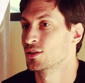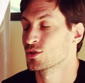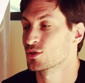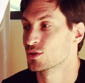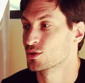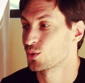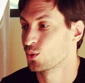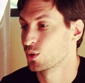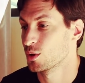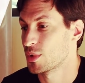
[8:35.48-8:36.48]
So it's
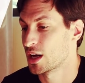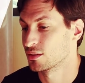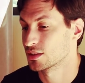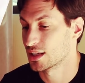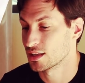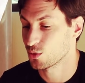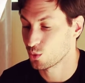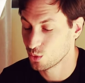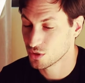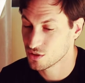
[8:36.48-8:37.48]
all about getting
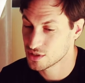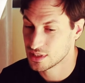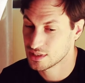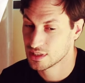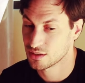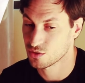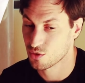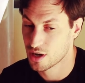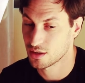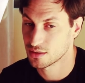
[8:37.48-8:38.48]
all those details
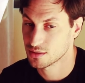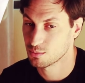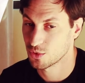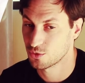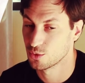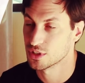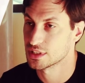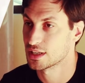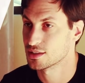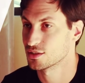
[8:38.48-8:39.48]
right before the
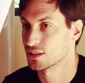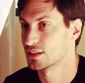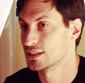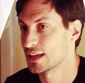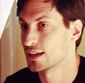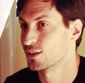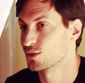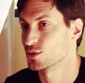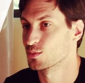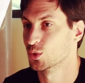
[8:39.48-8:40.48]
day so that the day
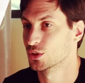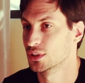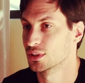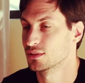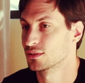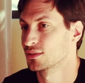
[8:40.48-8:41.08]
goes smoothly.